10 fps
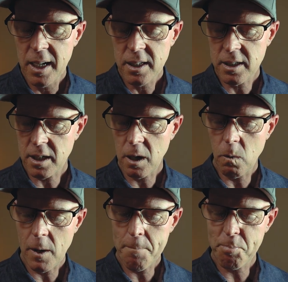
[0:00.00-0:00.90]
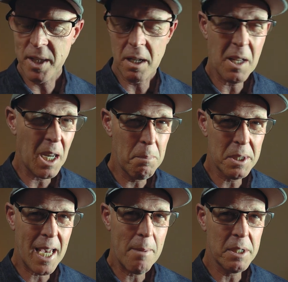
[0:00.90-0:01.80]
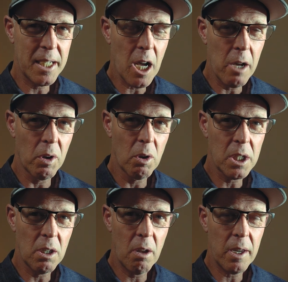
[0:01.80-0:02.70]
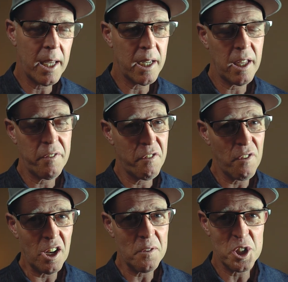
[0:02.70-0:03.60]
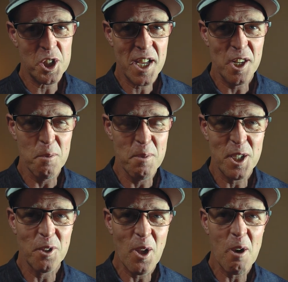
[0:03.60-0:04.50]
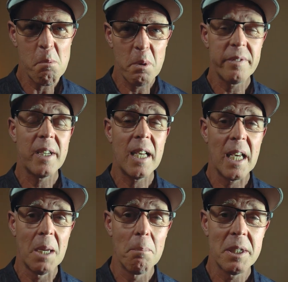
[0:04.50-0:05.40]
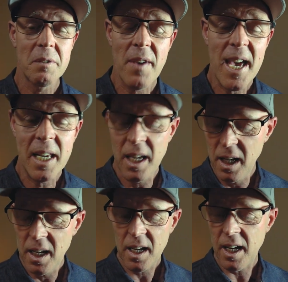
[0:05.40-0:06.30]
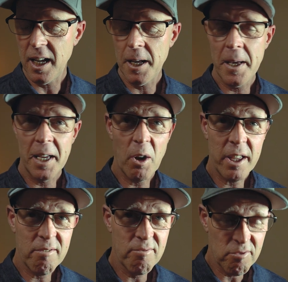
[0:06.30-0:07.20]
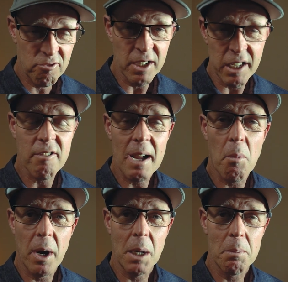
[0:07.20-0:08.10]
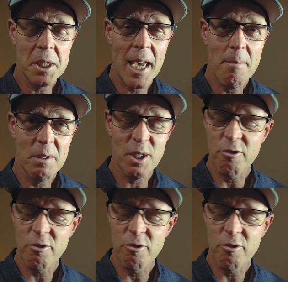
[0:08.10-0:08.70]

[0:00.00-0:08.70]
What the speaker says: So, you know, Olympus cameras get overlooked a lot, and if you follow this channel a bit, you'll know I'm a bit of an Olympus fan, and I really rate my Olympus cameras.